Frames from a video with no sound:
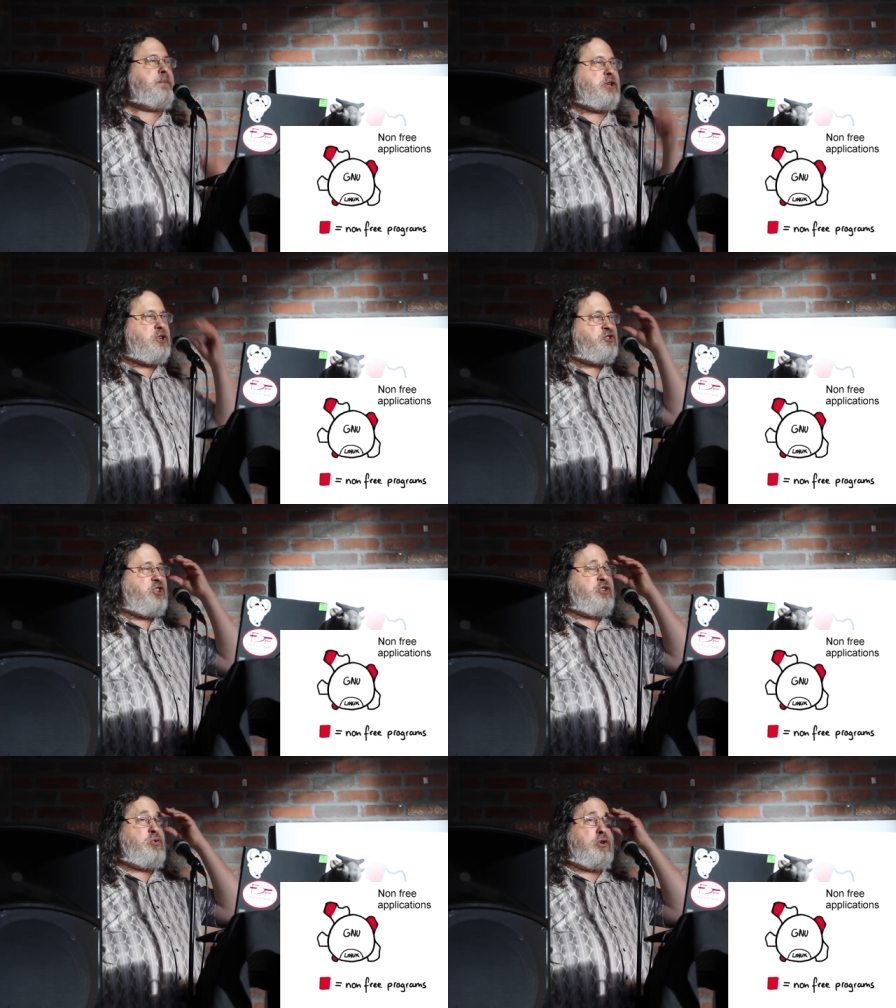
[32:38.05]

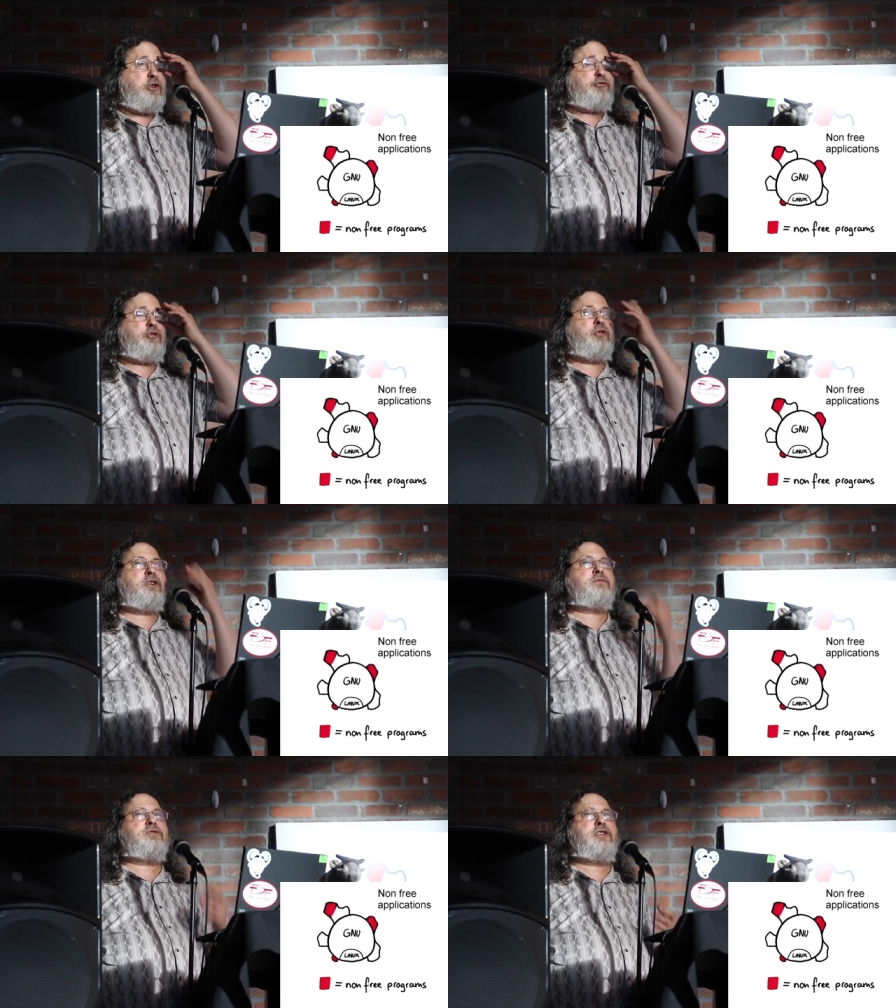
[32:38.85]
Because in order
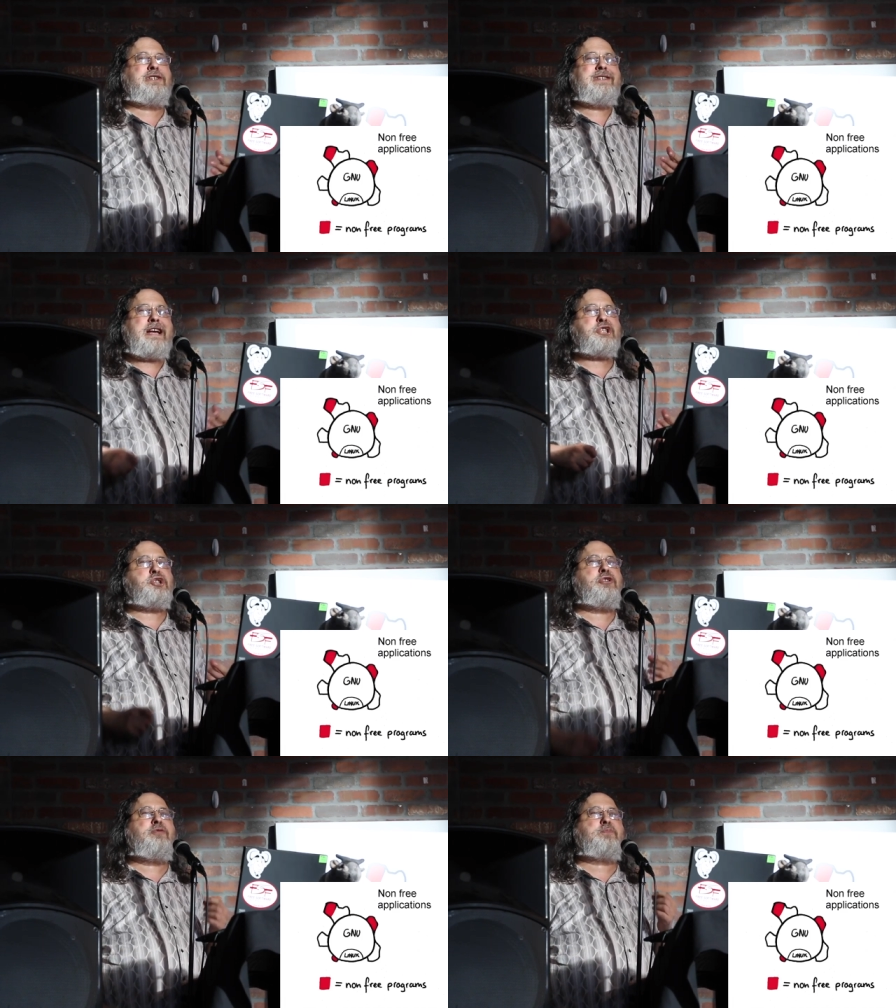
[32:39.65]
for a
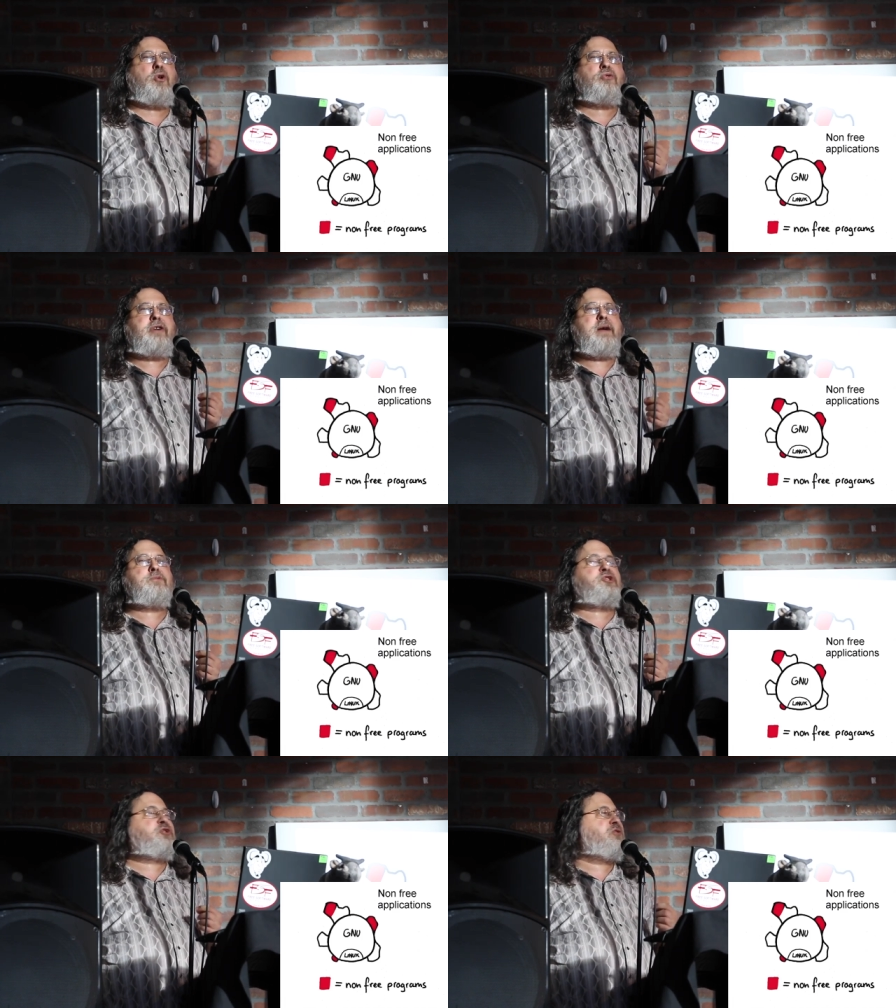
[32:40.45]
collection of
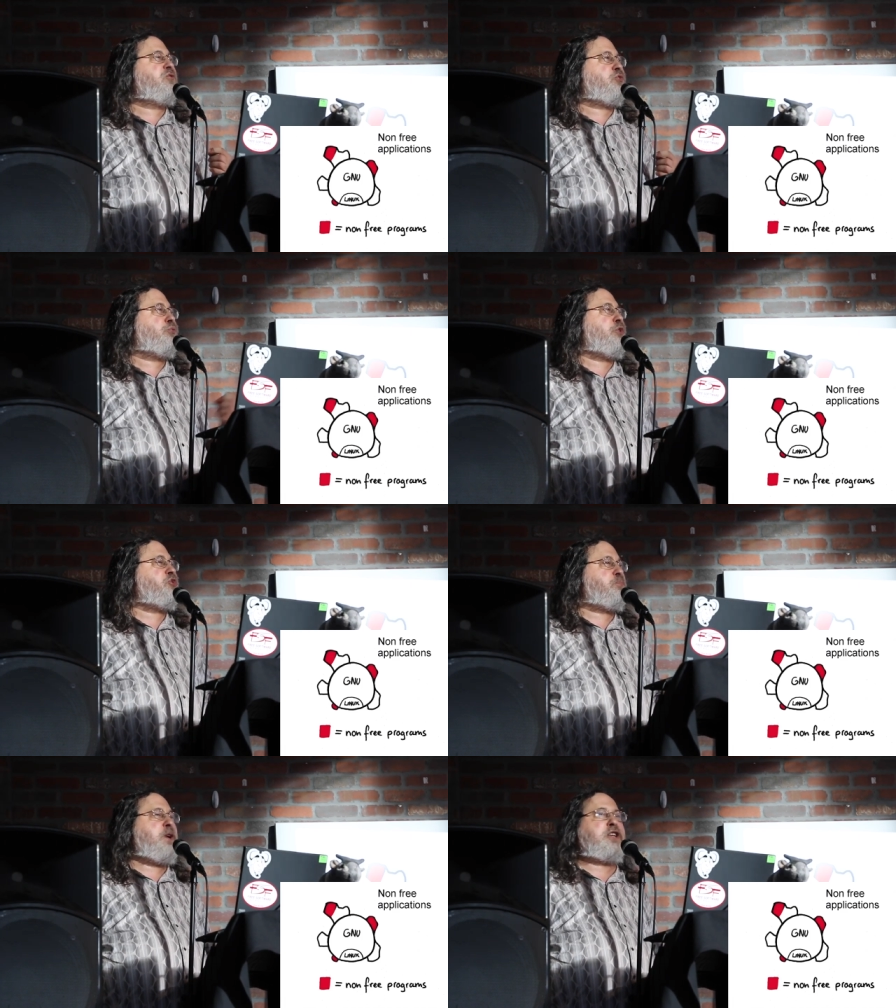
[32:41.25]
programs to
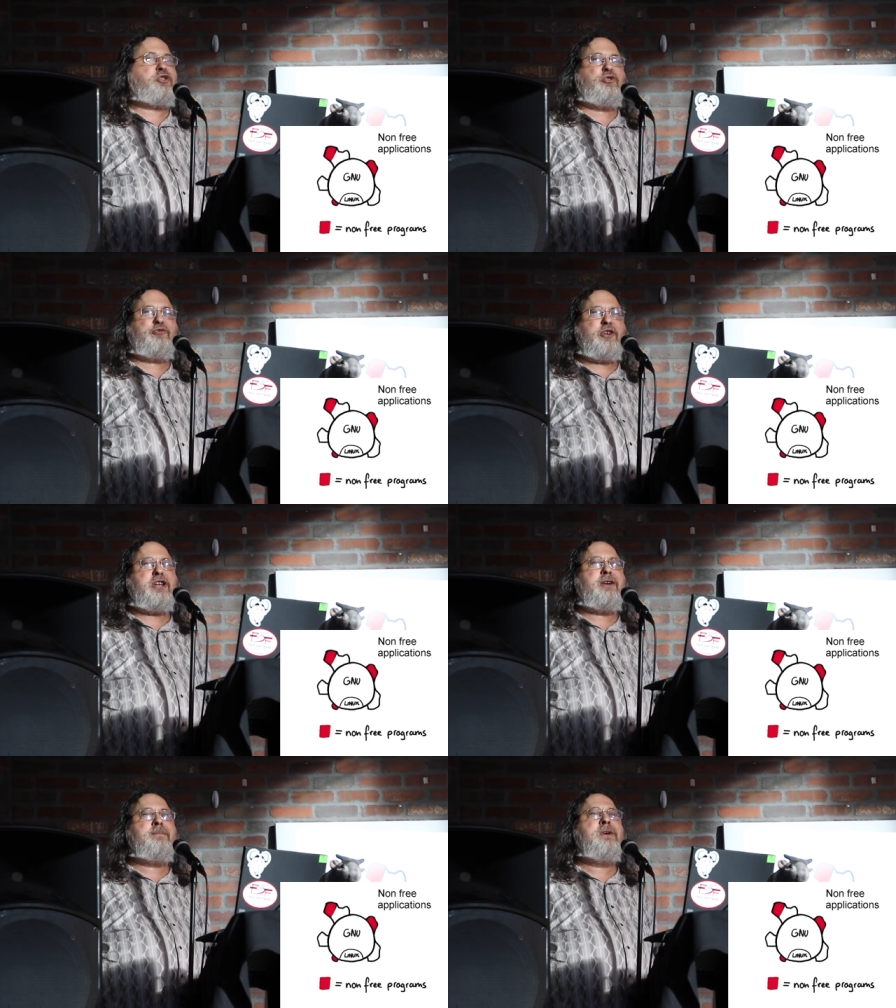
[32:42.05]
respect your
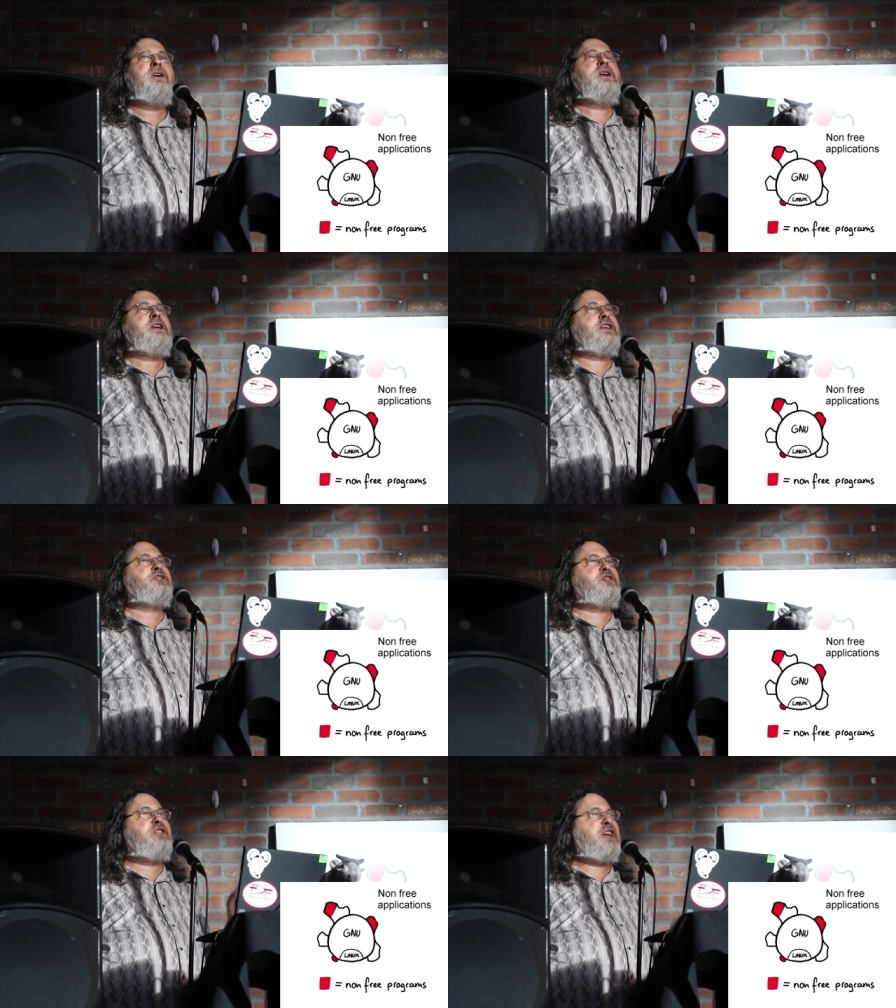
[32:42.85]
freedom,
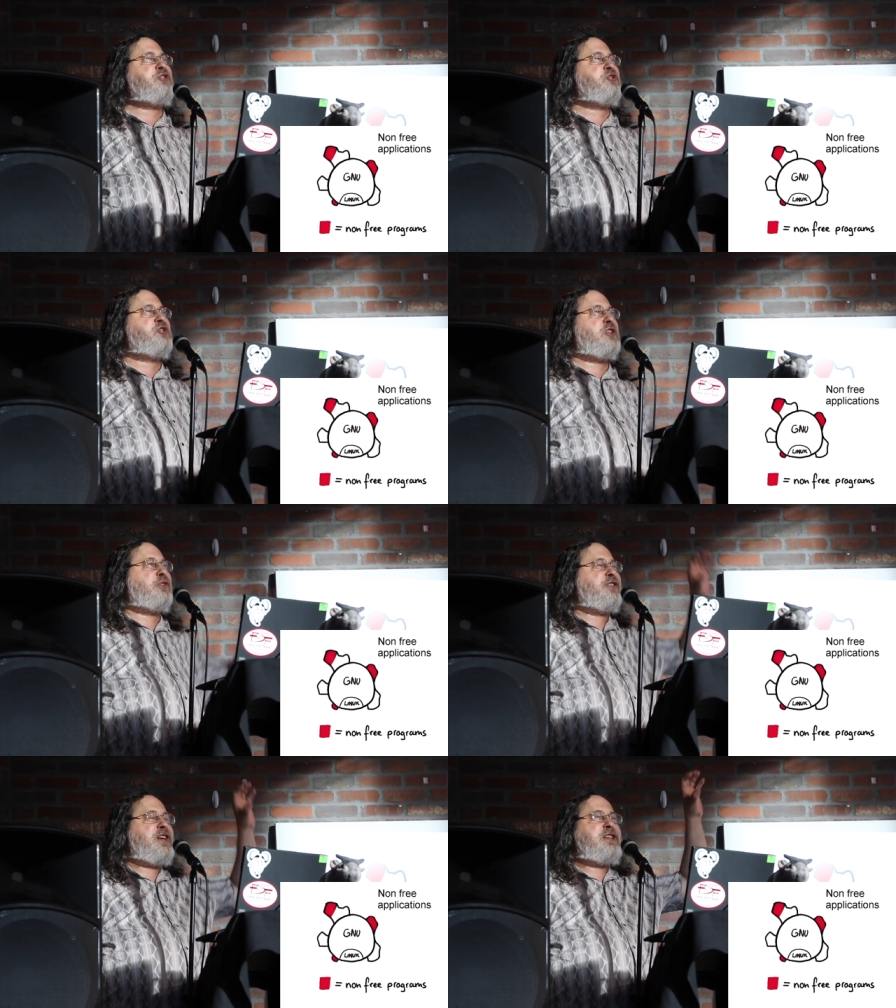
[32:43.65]
it's
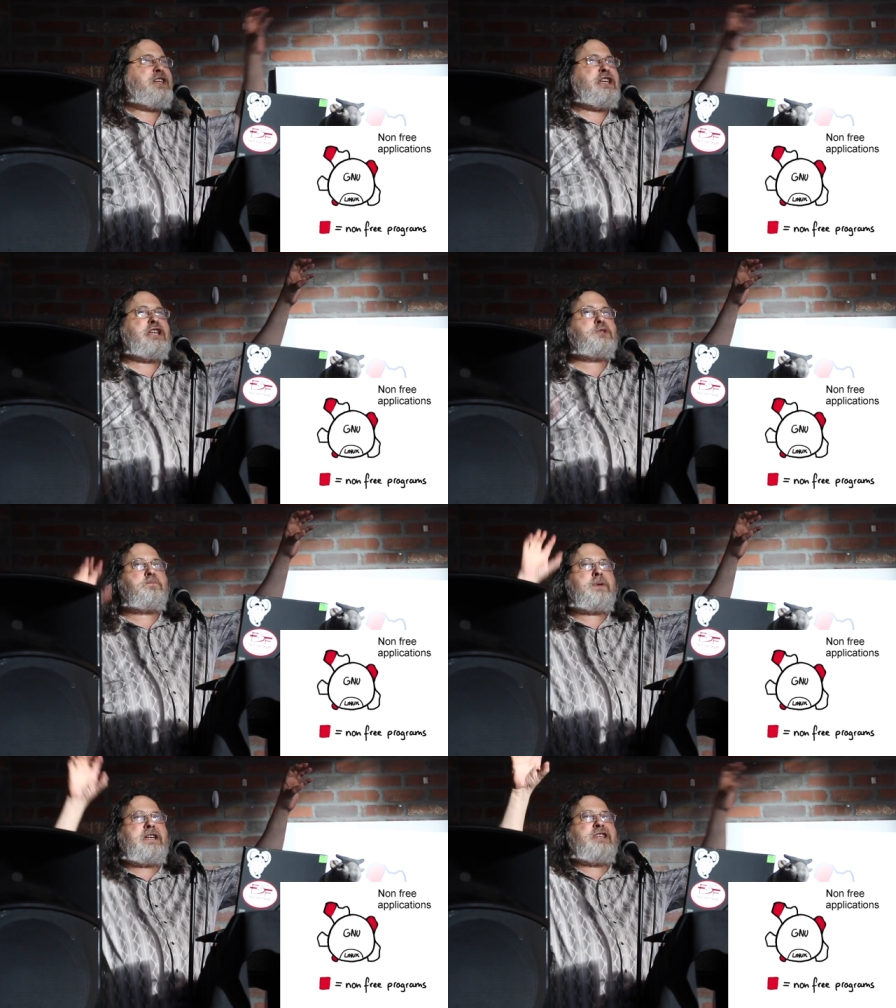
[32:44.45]
necessary that
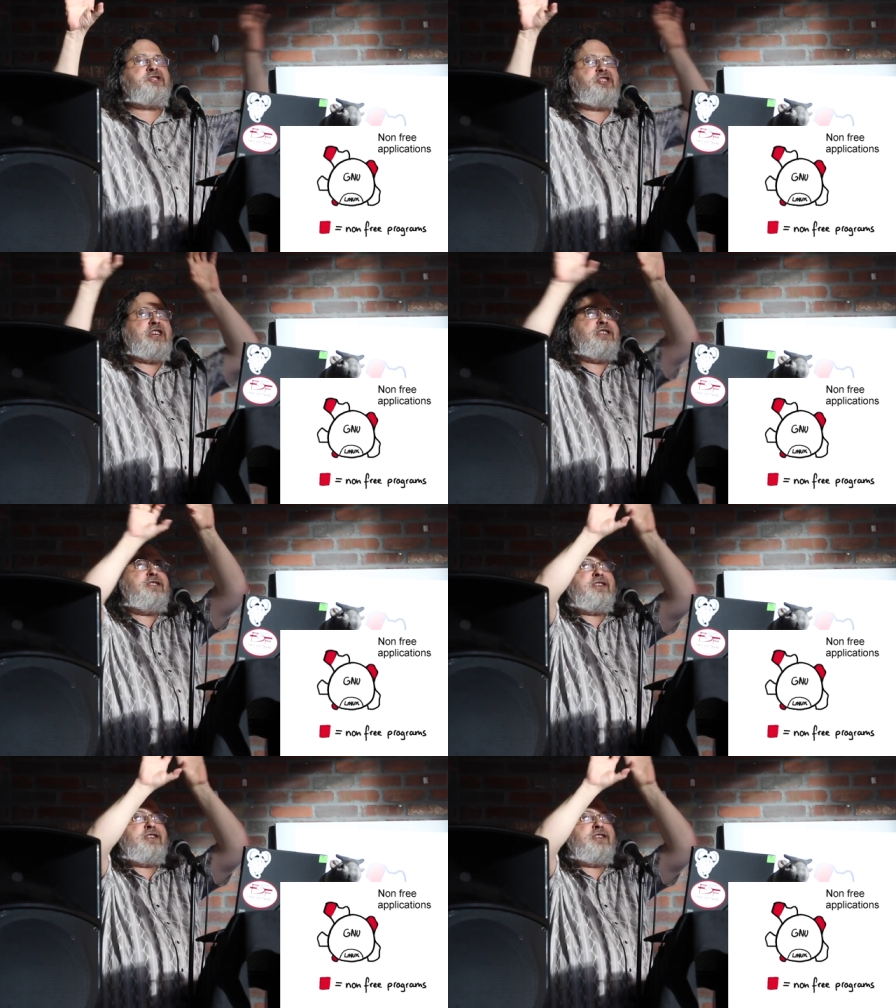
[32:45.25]
each piece in